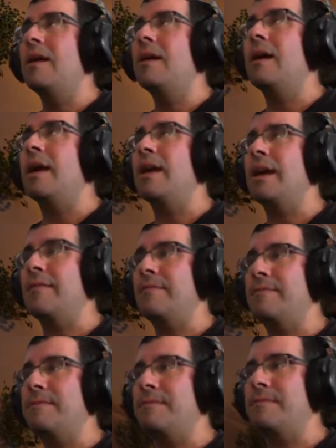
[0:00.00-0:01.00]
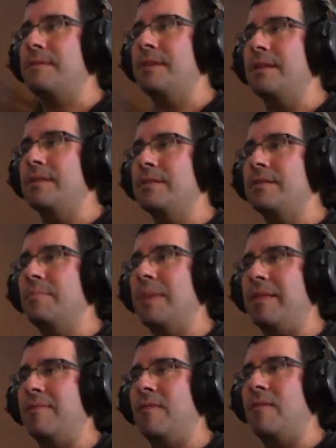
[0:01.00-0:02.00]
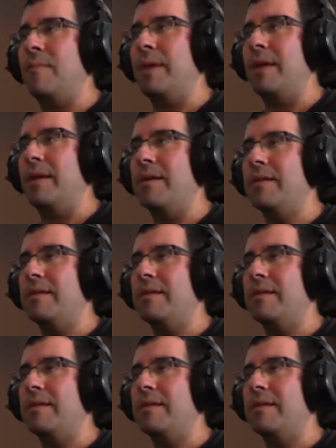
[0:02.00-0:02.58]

I have this platforming